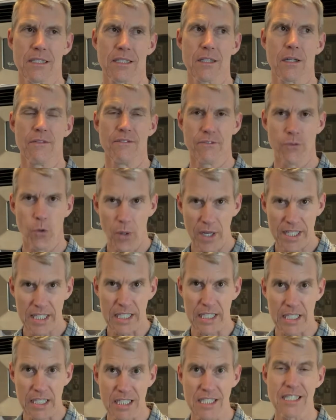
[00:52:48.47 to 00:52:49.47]

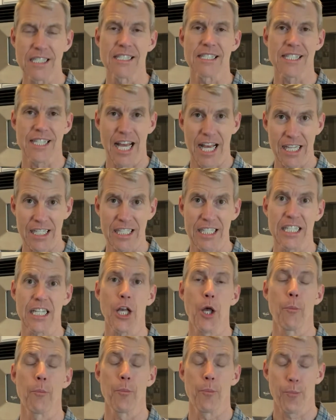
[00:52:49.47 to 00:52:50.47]
avoiding sanding
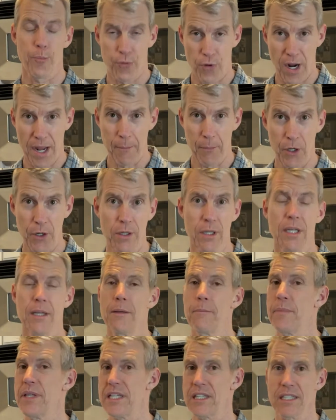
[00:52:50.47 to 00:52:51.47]
primer
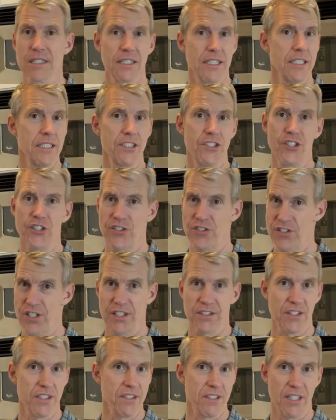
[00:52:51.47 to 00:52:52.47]
because it just
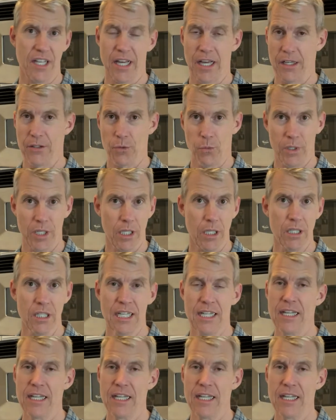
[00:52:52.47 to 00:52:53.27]
doesn't sand well.